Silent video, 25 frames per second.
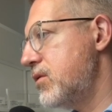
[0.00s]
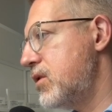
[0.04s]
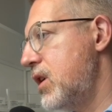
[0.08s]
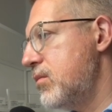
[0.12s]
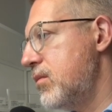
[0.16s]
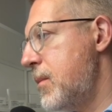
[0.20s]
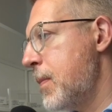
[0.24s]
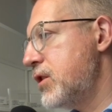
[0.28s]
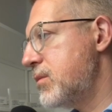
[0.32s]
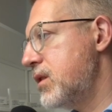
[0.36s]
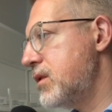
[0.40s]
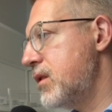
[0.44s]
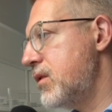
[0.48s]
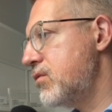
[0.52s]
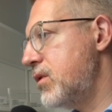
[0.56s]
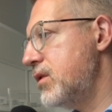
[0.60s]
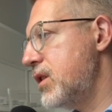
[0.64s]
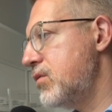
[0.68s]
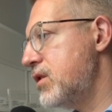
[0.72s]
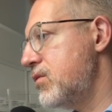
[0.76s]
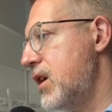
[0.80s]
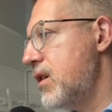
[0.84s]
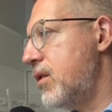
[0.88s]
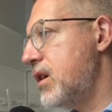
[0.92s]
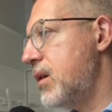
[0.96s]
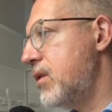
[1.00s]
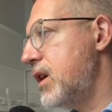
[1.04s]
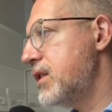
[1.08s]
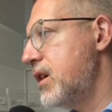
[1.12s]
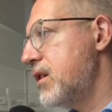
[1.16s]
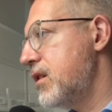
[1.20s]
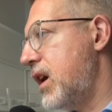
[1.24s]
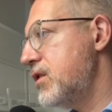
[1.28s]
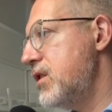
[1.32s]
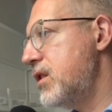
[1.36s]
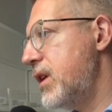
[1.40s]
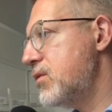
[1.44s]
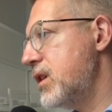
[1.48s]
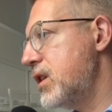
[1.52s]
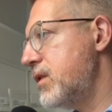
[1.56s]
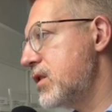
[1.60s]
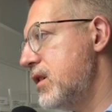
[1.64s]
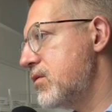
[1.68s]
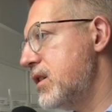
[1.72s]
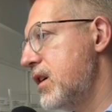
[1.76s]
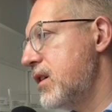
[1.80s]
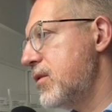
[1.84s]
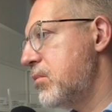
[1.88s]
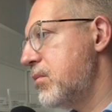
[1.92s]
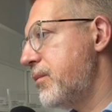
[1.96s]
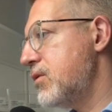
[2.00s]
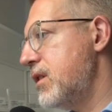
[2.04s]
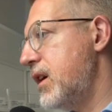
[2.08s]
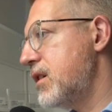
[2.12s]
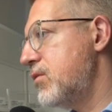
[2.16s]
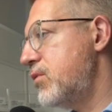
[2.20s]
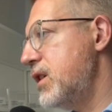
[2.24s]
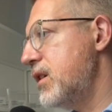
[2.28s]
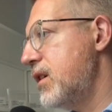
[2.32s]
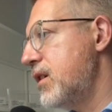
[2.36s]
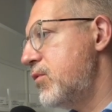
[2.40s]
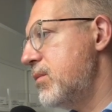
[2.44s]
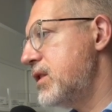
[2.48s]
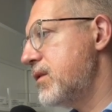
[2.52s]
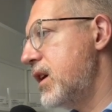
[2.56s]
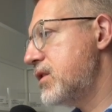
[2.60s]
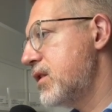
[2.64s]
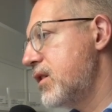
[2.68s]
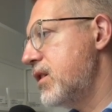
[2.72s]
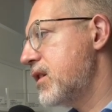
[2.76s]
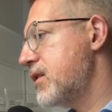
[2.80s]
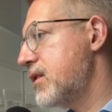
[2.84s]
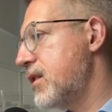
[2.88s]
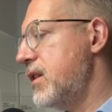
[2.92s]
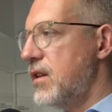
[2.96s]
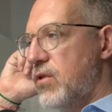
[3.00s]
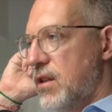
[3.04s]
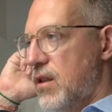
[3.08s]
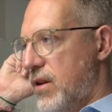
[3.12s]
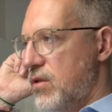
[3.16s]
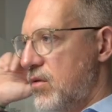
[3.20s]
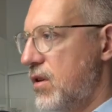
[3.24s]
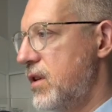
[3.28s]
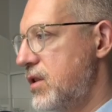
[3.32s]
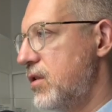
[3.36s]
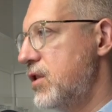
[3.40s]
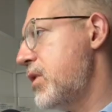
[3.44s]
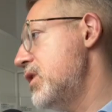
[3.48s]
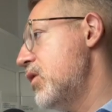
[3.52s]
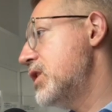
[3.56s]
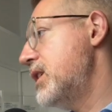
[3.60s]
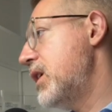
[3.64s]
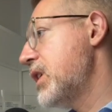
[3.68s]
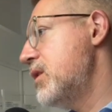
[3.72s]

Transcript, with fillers: Yeah, but you have to be very specific. And they even started with a priming prompt,